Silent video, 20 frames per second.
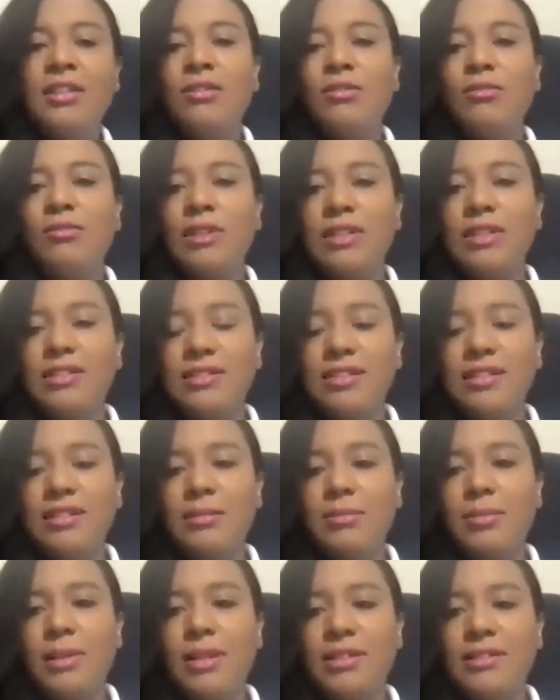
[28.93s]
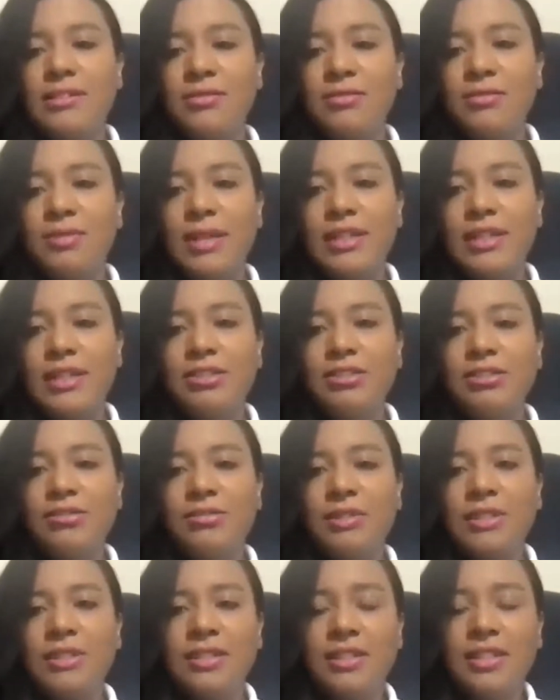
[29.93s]
what is the best way to
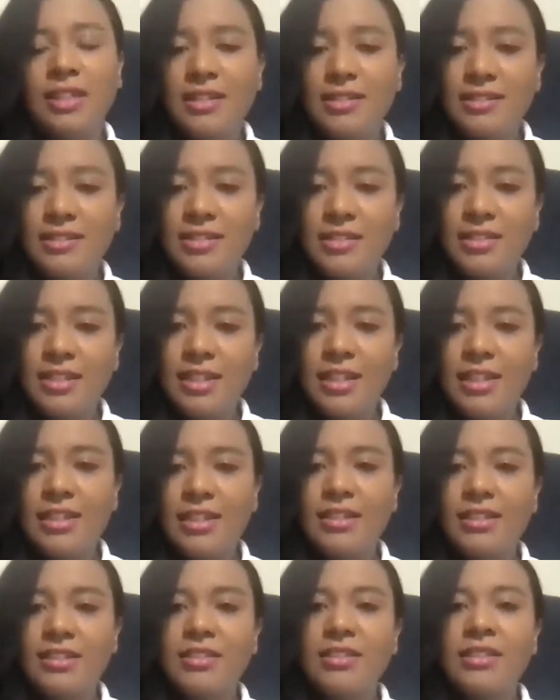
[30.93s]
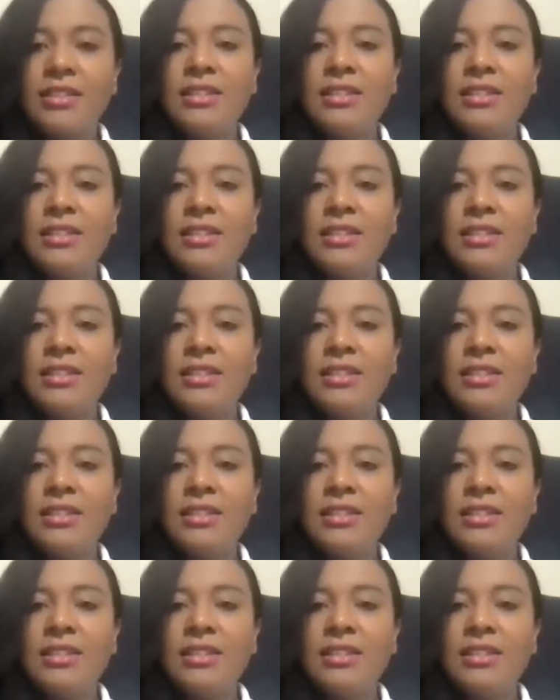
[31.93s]
analyze the data